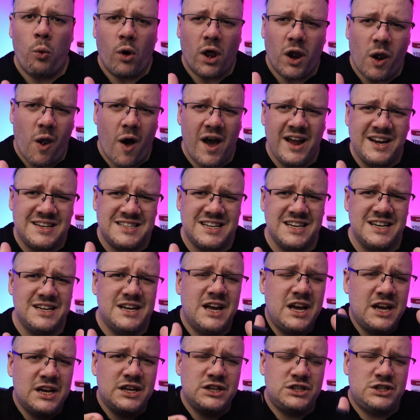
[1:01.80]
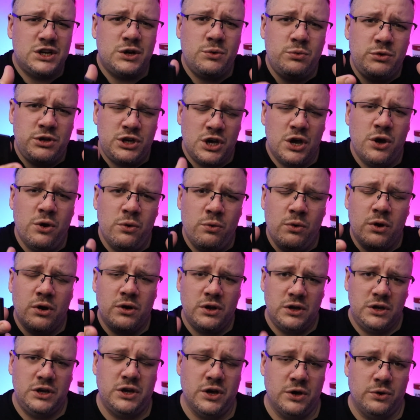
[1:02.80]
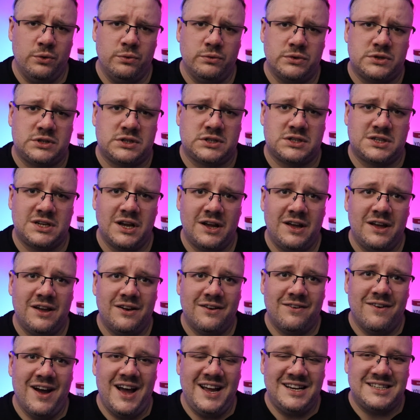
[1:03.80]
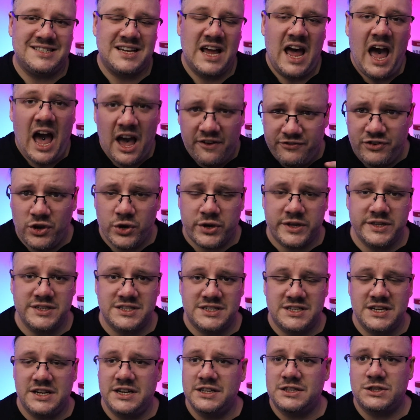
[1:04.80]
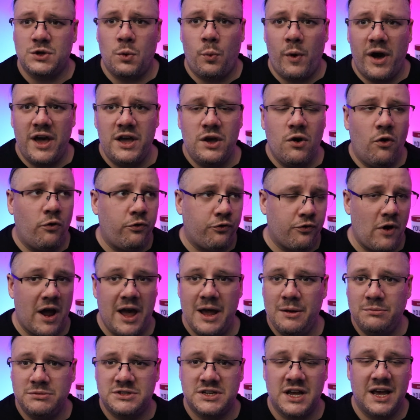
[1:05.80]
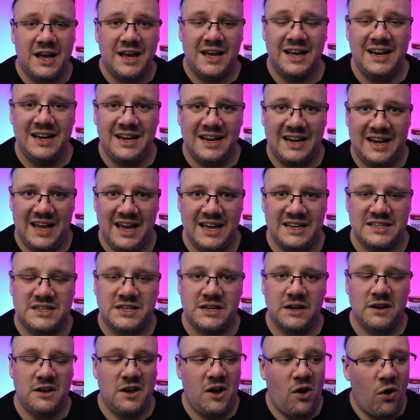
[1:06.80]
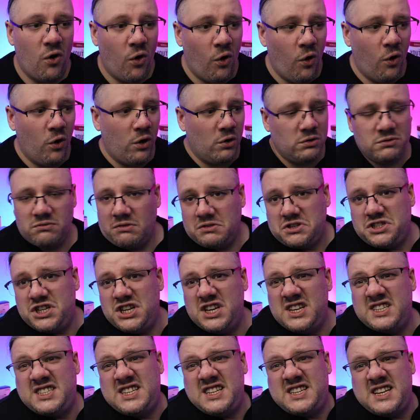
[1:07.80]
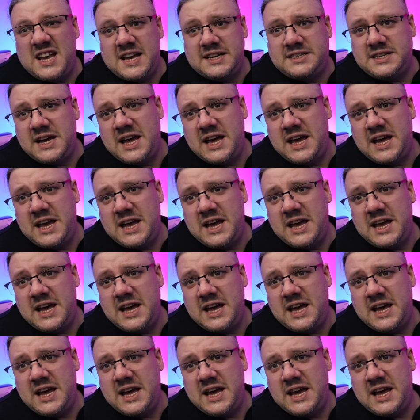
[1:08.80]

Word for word: what lighting do you use, right? Have you considered the way you're framed and lit, or do you sit at a